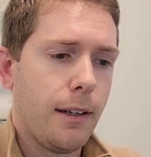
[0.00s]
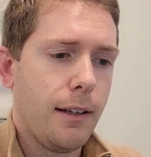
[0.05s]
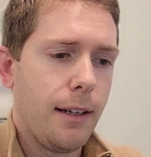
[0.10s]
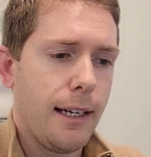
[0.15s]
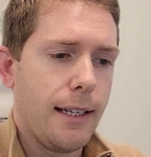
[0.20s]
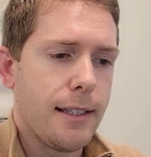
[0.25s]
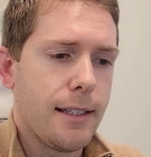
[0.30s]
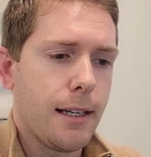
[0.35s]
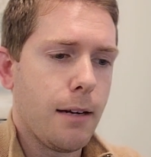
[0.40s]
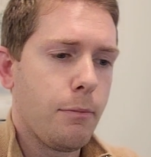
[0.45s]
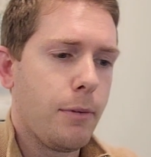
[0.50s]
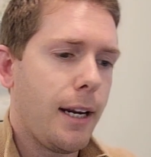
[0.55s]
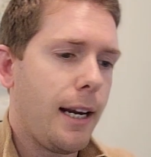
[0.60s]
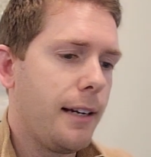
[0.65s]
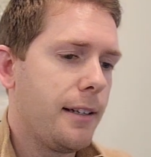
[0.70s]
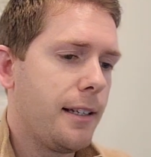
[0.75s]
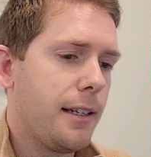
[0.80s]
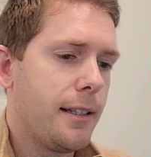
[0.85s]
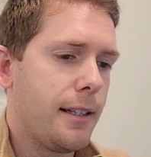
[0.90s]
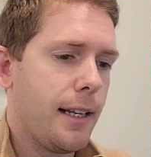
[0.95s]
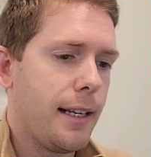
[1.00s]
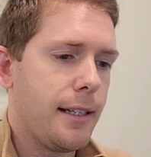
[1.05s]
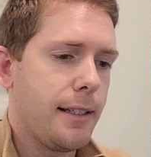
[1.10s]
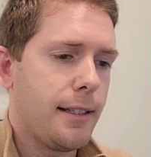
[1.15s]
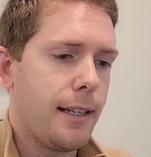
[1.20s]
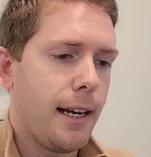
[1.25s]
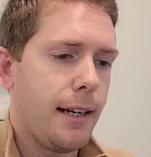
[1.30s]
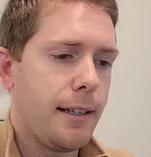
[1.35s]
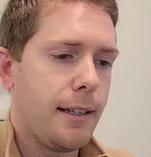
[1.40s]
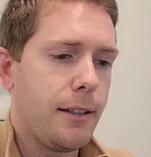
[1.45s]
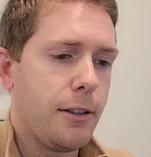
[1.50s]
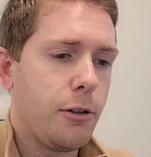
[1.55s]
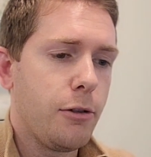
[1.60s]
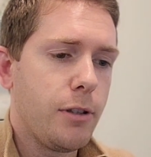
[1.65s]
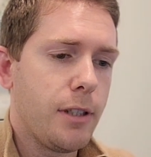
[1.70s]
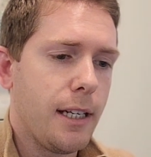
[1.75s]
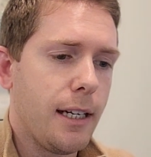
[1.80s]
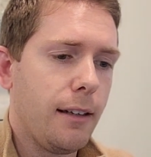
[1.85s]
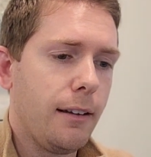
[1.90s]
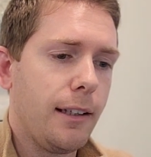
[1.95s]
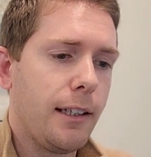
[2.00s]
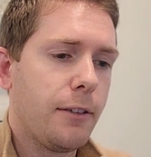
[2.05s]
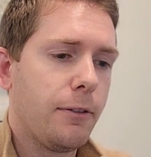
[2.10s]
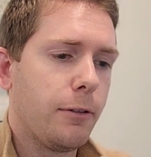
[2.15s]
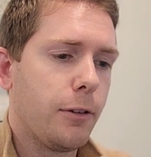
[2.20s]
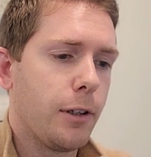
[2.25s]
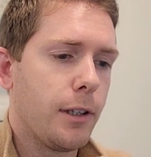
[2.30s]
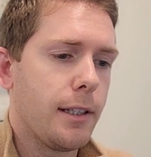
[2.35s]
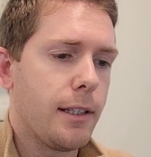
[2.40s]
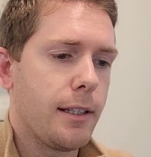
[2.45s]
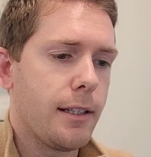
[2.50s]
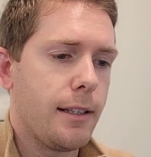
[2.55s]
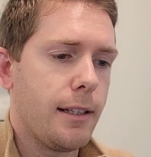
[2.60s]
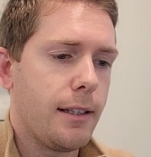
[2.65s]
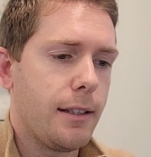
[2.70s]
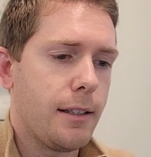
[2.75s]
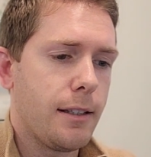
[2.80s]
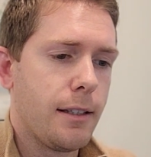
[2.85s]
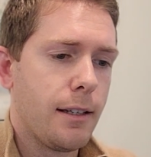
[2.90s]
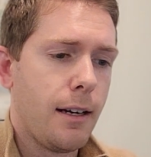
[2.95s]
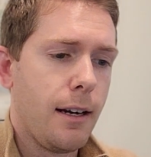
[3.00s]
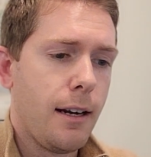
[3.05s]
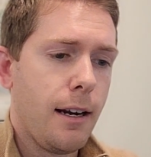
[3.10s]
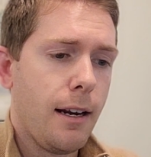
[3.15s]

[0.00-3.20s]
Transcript: In some cases, they said in New Zealand, for instance,